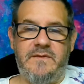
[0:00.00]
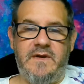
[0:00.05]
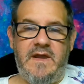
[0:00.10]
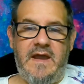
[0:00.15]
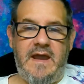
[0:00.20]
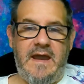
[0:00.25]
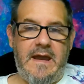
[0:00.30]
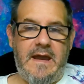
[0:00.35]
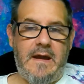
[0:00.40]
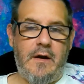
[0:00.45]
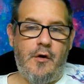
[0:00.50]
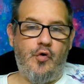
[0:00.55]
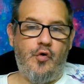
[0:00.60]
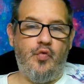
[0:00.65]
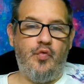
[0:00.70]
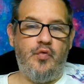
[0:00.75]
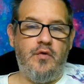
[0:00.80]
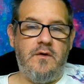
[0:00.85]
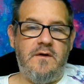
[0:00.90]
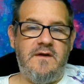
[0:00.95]
how
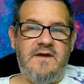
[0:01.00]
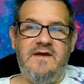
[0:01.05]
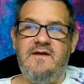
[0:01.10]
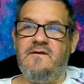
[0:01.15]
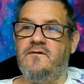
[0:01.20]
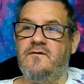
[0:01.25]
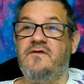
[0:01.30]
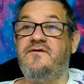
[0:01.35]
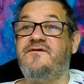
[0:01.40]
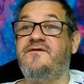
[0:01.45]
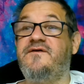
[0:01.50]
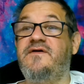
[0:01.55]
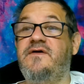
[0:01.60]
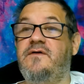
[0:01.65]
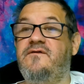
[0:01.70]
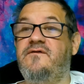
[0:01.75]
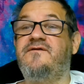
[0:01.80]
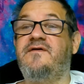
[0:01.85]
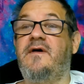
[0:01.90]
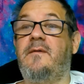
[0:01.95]
he learns to
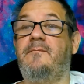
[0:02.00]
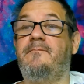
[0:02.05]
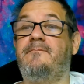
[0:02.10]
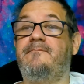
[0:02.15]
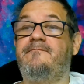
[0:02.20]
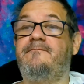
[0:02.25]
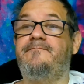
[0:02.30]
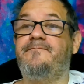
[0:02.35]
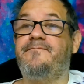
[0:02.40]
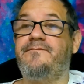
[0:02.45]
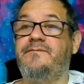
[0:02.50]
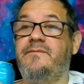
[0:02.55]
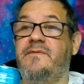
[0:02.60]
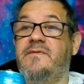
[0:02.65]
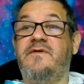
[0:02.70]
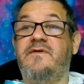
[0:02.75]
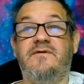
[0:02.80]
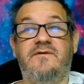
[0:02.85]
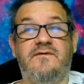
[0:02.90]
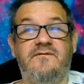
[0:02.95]
use them.
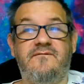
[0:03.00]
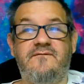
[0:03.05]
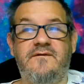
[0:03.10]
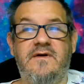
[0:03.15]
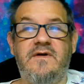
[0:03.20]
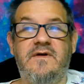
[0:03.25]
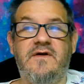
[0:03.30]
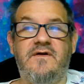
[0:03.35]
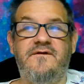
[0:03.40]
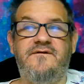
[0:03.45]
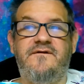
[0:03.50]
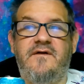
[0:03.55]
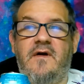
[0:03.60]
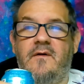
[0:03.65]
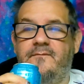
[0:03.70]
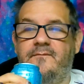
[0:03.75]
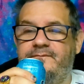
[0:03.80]
Very good show.